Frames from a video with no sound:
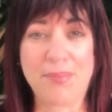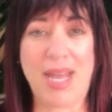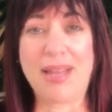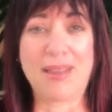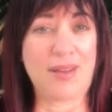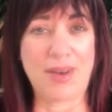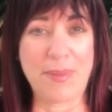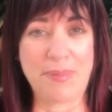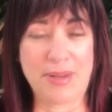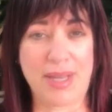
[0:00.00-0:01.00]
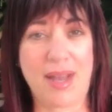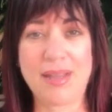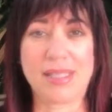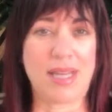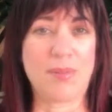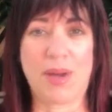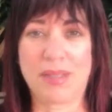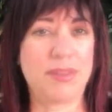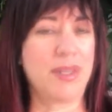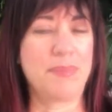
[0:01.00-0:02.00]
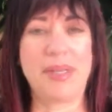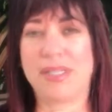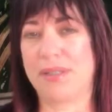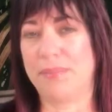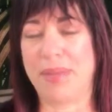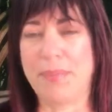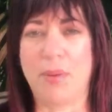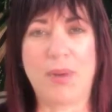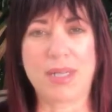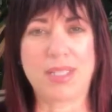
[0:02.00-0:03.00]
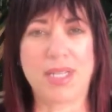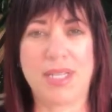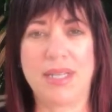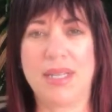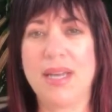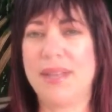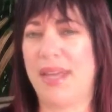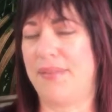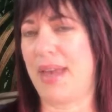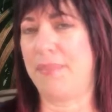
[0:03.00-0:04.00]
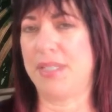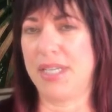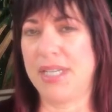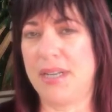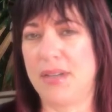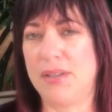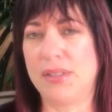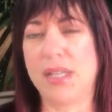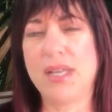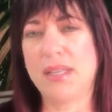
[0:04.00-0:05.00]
at La Creperie on the sidewalk doing people watching. They have cappuccinos.